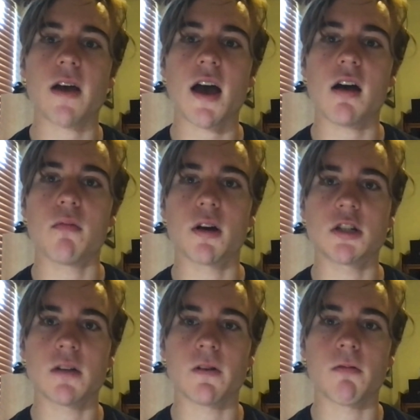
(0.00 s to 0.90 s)
how much
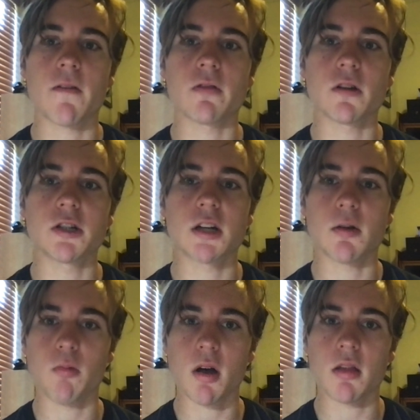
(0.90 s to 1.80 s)
of a revolution it
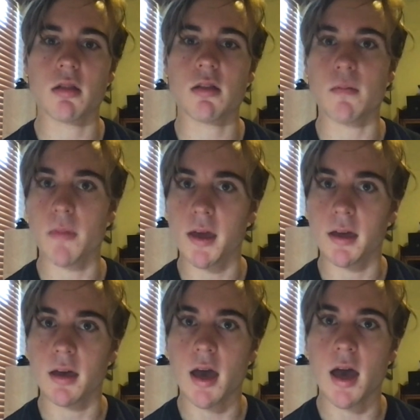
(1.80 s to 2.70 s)
was to me
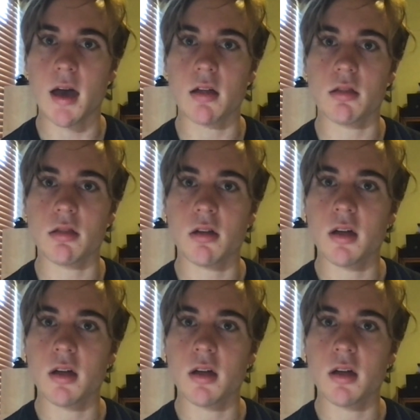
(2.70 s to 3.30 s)
as